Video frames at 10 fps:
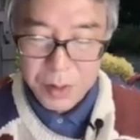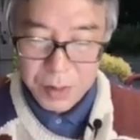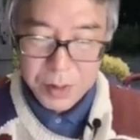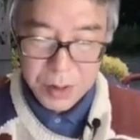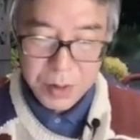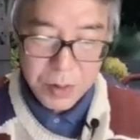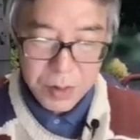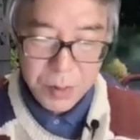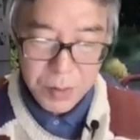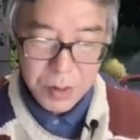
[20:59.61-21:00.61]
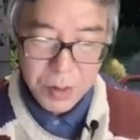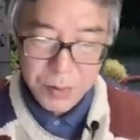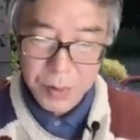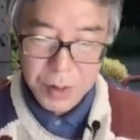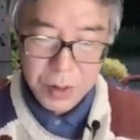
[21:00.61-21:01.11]
translation symmetry
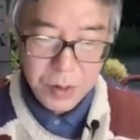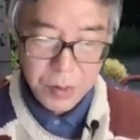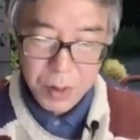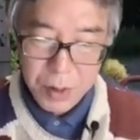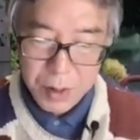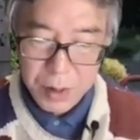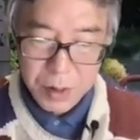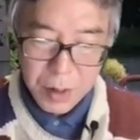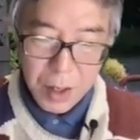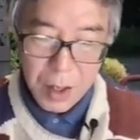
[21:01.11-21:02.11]
for this one.